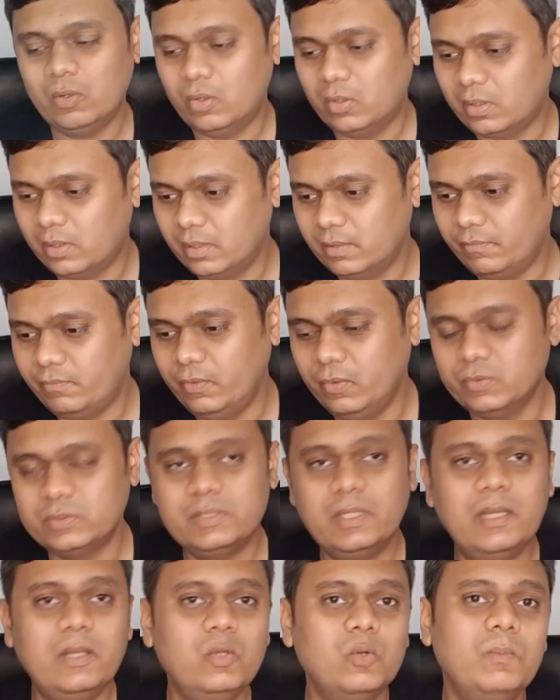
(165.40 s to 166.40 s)
or rough use
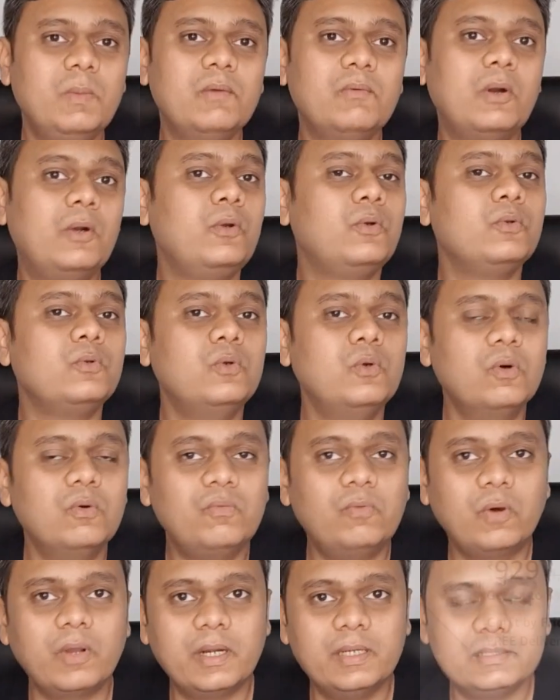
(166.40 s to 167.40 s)
then you may want to go
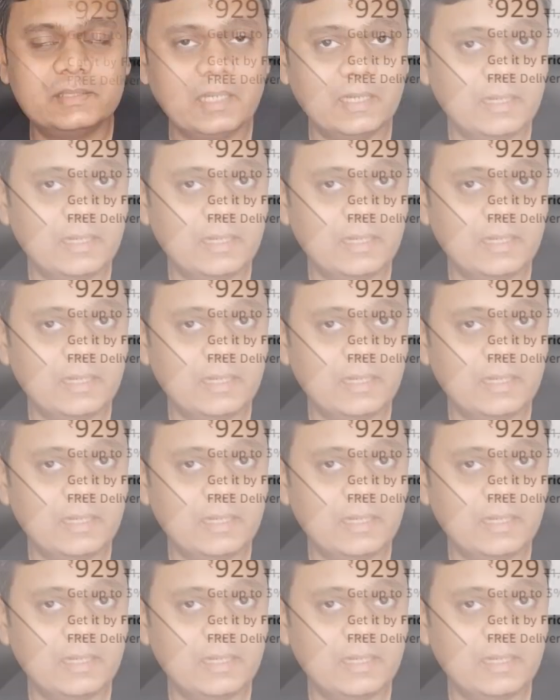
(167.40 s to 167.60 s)
for its